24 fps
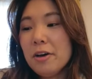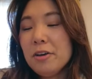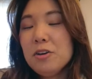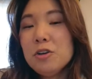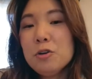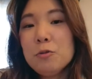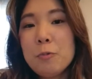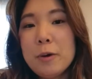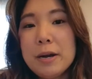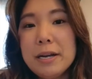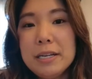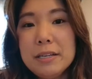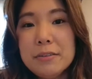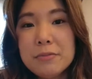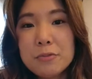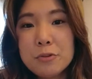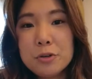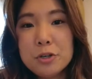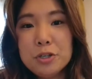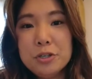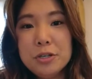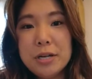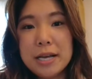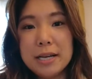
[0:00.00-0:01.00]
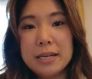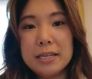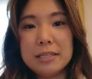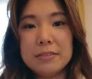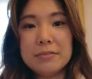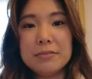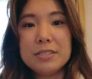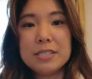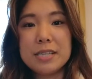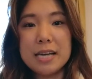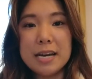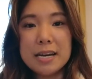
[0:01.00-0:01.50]
you're waiting for your
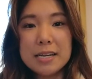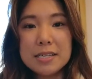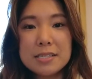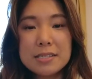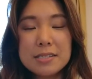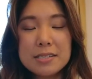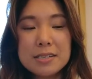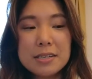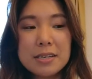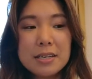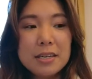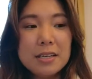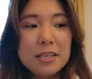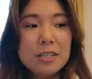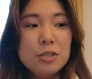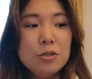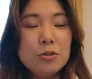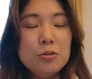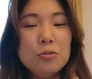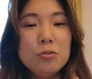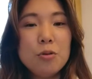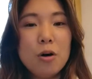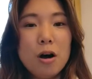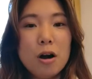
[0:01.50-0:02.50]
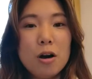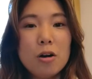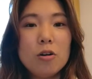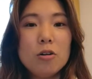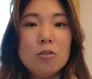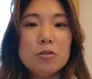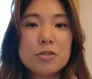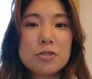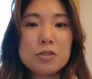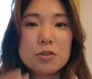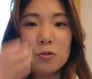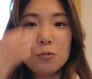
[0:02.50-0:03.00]
negative test, you are
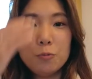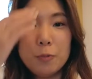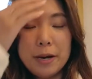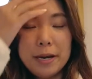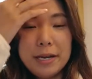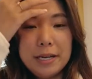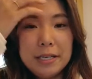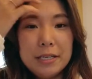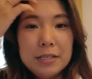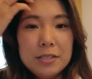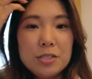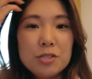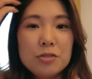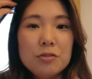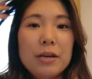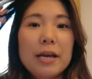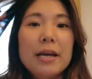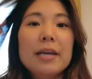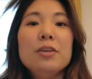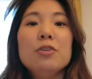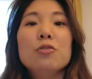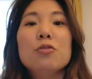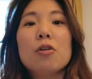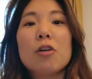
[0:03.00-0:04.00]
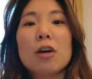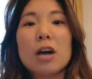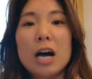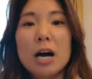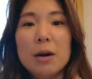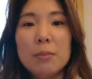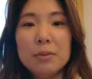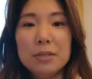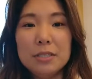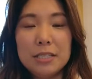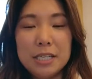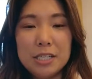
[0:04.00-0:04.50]
also waiting to get your
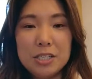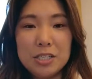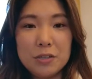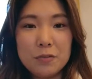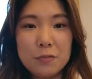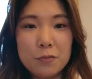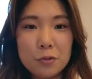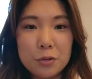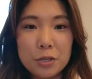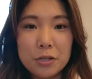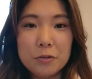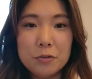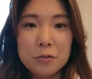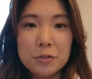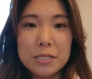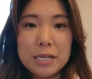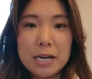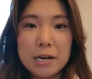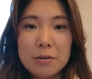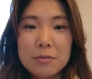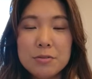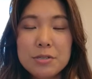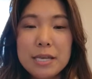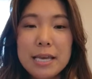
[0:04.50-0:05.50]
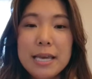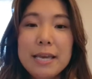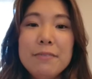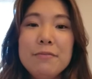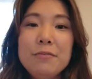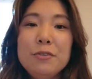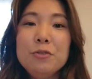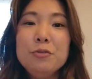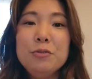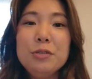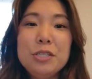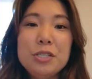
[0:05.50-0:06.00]
accommodation for the hotels if
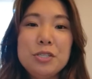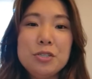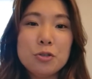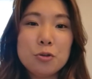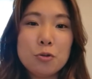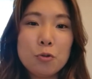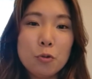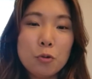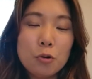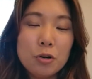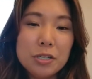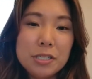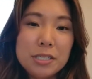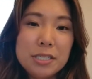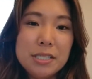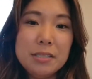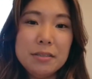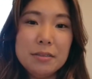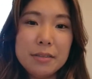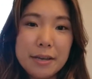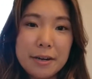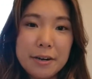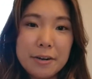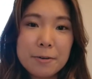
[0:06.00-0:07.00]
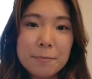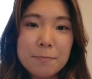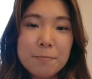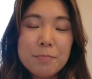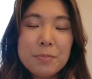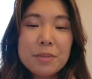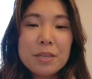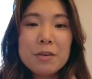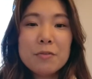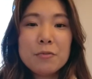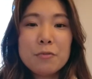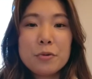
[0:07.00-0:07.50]
you need to quarantine there.
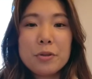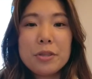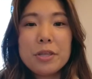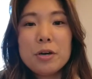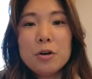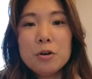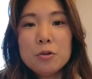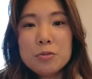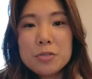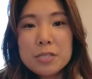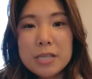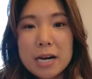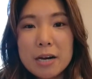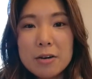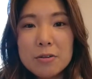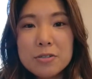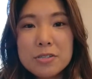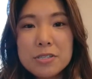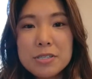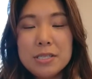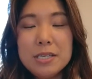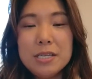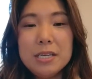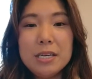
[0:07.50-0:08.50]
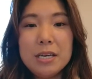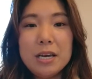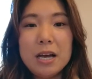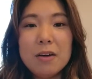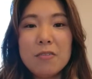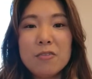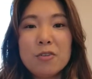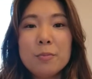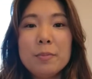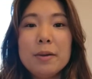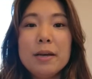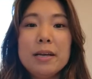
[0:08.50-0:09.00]
For the hotels, the
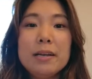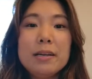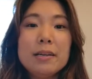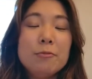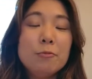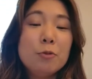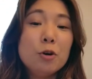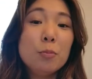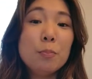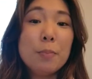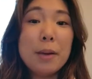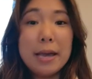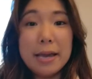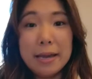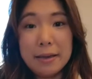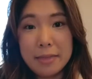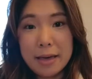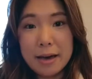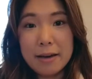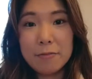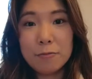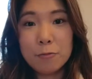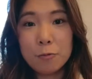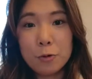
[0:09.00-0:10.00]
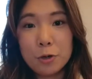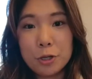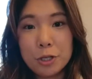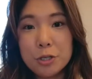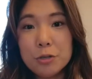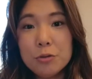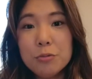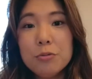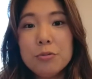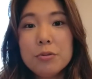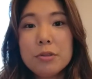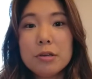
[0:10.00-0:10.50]
government will pay that for
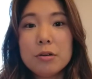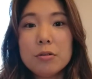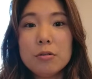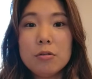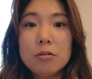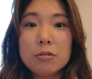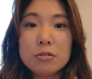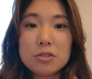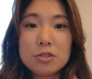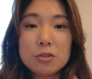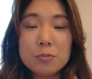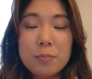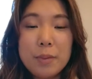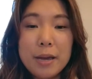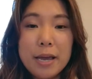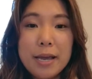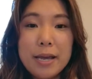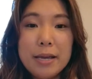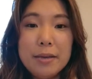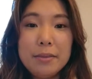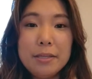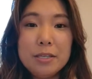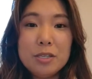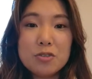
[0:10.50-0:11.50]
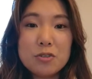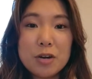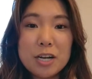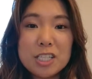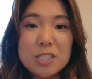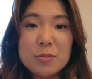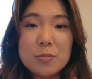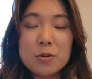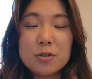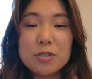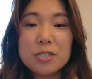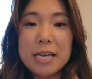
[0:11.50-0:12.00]
you. They'll also pay the
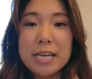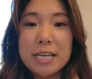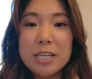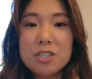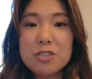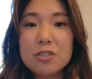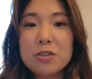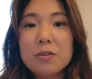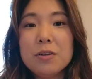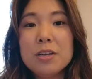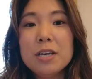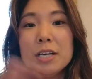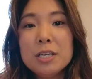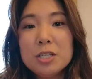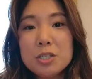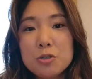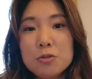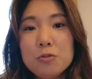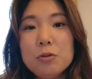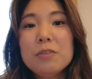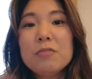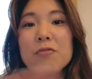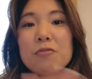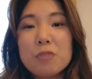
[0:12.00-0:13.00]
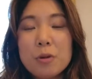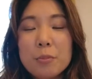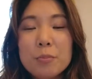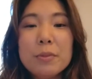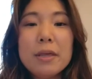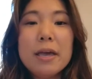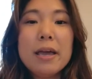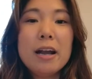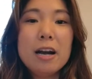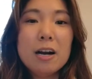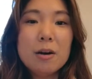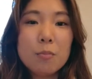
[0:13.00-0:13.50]
transportation to and from
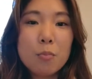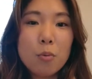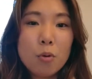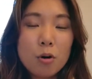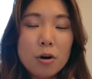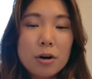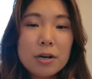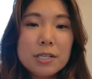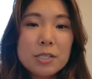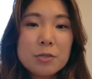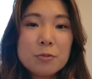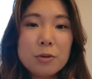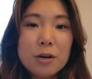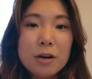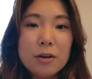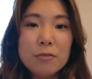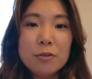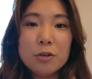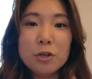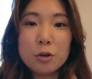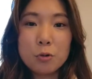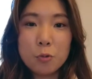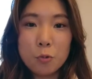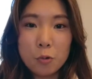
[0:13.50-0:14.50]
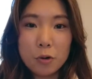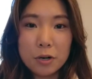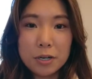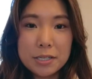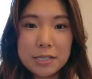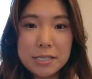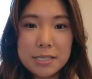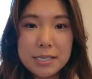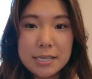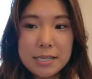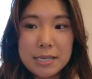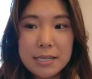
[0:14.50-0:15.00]
the airport of your
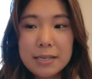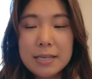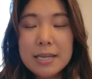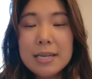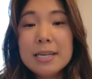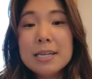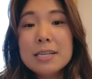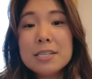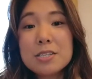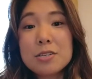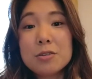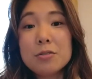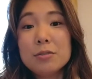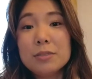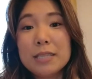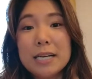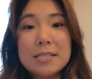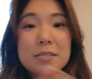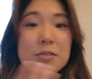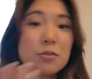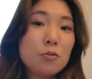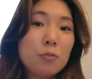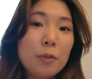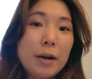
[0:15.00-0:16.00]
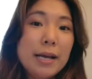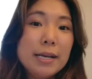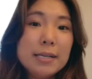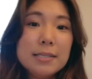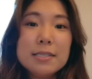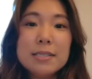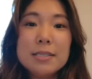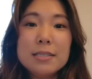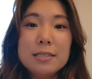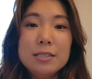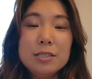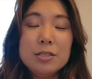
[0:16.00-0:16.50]
quarantine. So that's
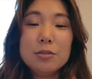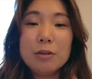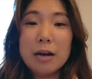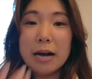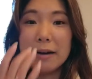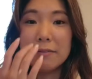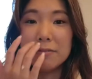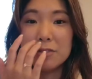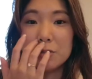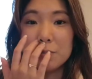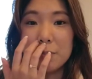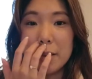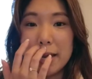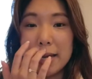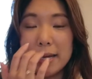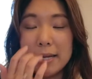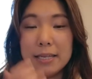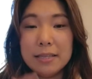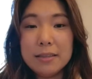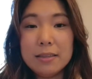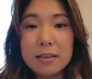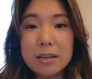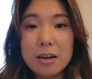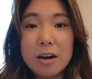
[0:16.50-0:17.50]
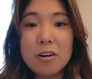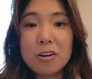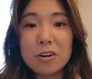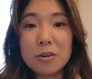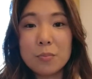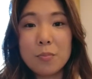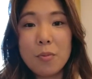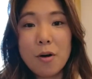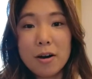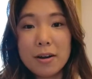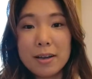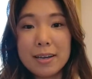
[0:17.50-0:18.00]
great. You don't have to pay anything out of
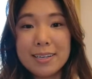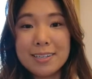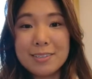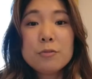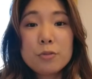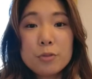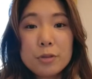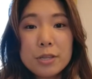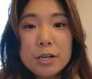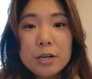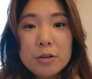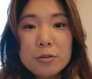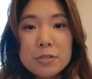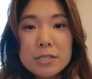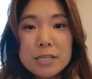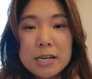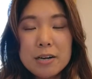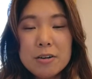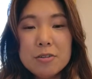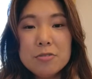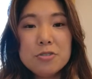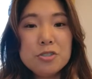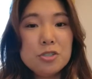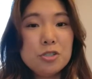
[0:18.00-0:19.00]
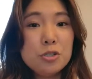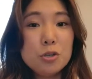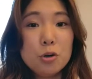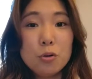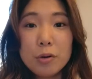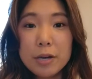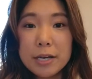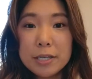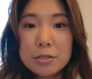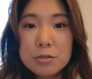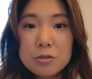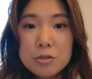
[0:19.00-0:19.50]
pocket. For the hotels, you don't
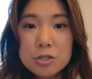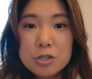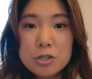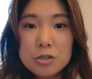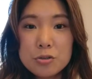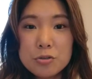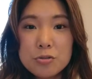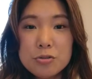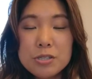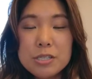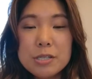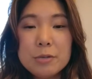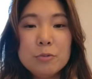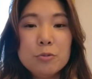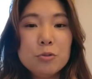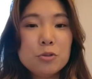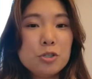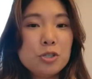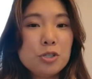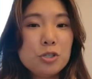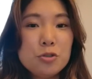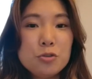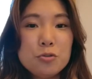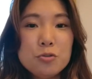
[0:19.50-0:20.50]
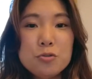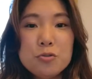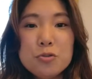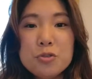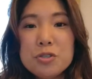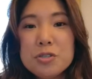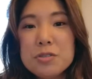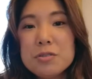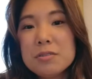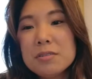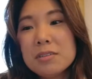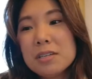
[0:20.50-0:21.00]
get to choose. They will
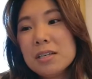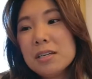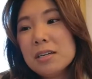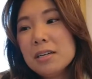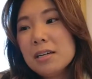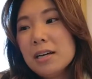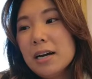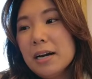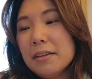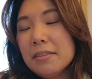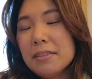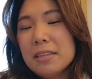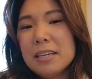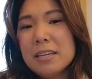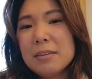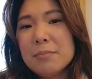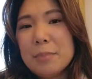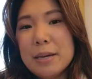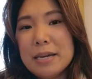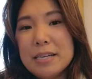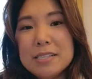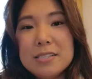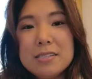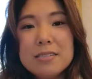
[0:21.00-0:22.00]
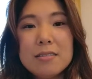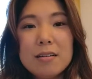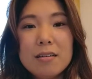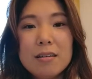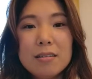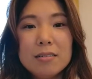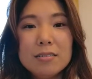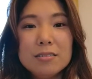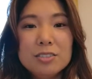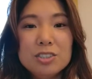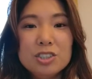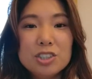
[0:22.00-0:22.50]
choose, I think, based
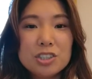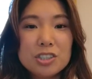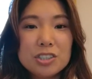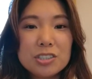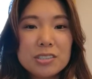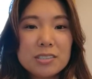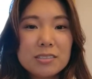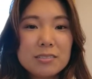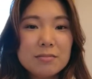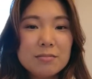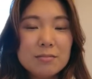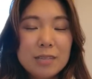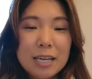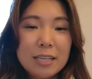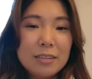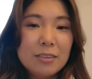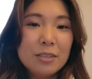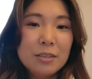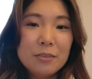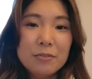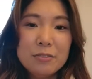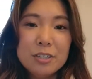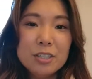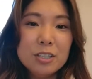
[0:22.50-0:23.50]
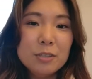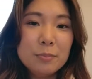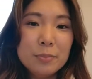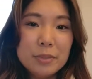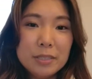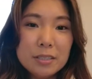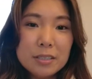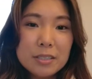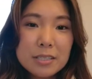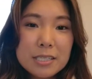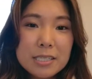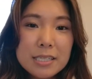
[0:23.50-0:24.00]
on just like the
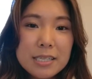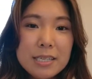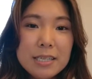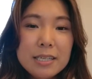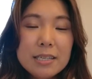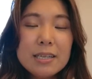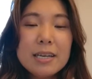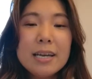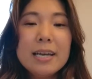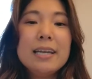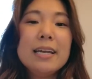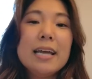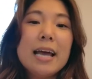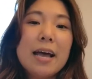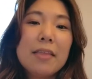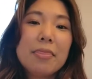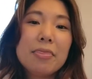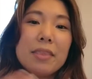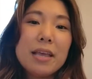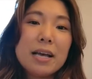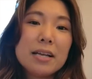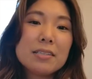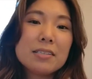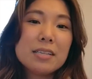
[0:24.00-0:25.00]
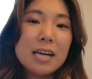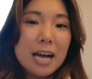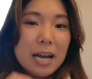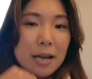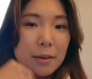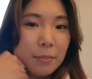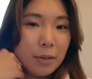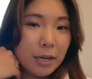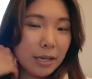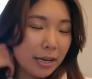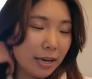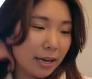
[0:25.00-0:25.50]
availability. And at that
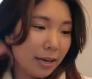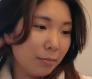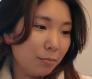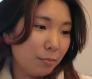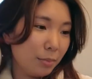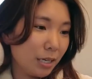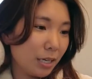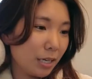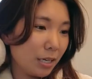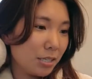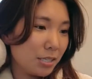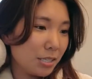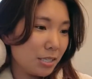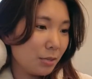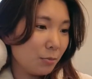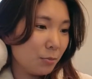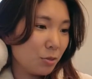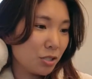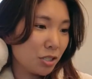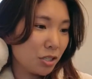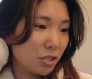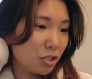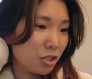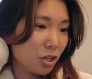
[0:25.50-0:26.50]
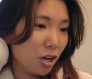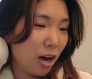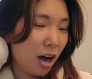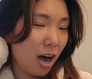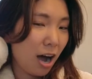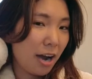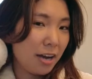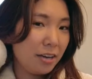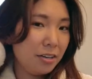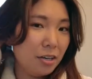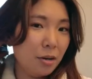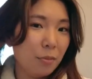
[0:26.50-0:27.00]
time, again, because it was such a
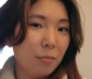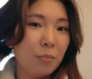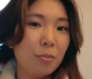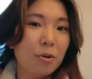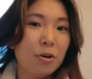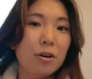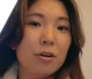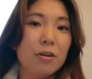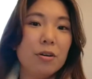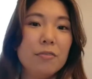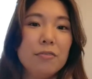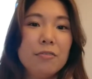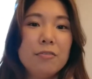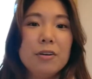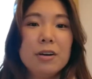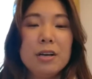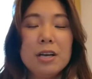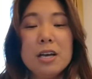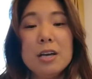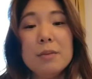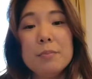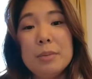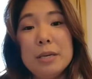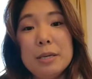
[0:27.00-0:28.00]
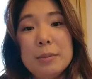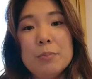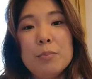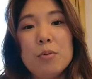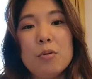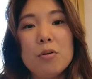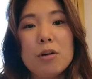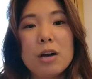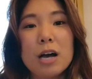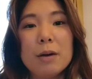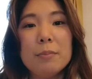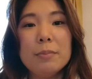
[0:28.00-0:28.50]
high number of
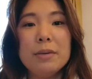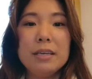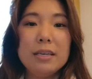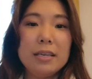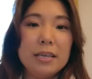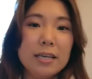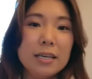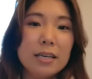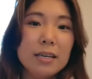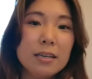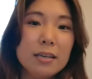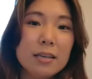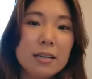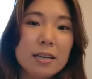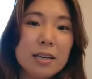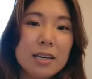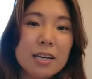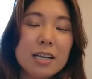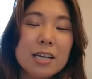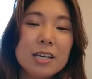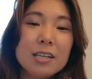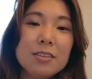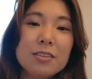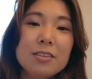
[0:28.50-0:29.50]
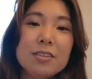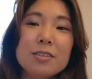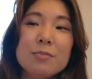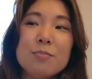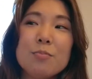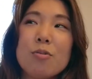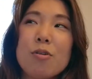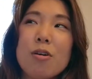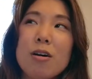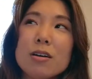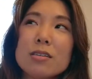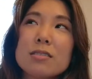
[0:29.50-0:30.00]
people coming in, the
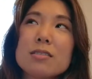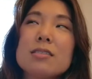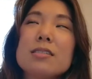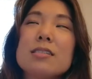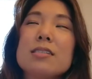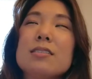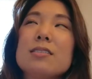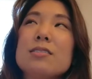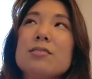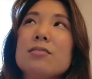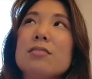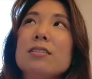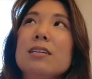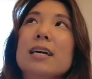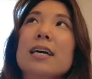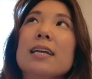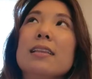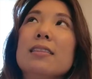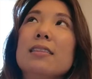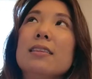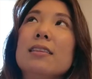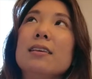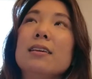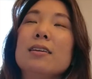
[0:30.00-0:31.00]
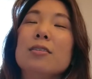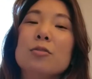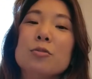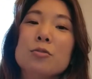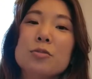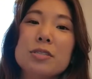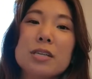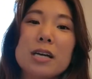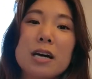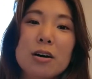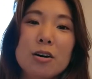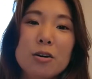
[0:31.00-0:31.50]
process to get the
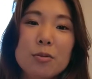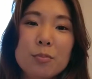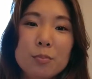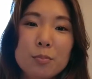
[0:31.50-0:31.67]
hotel